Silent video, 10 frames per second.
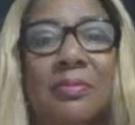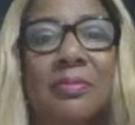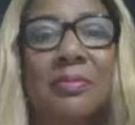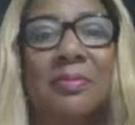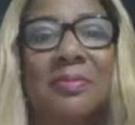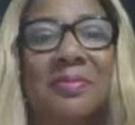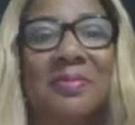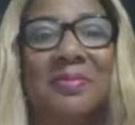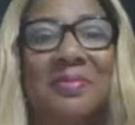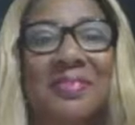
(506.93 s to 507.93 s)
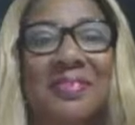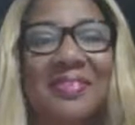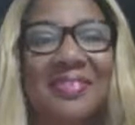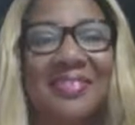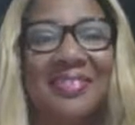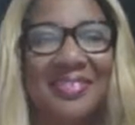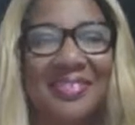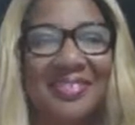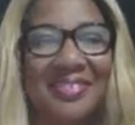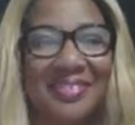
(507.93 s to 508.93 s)

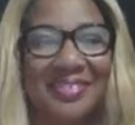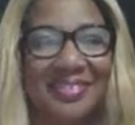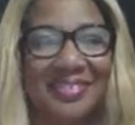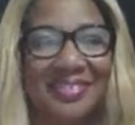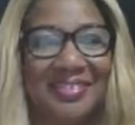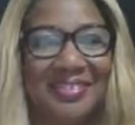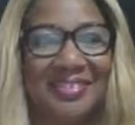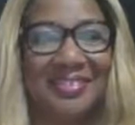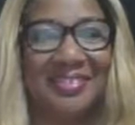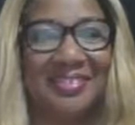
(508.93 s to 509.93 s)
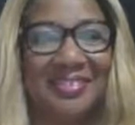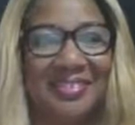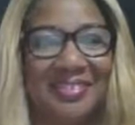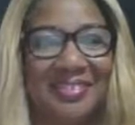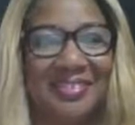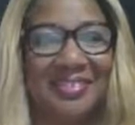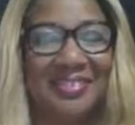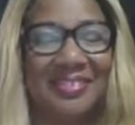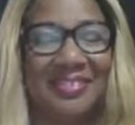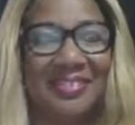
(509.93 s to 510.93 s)

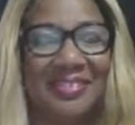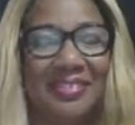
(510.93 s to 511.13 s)
(not speaking)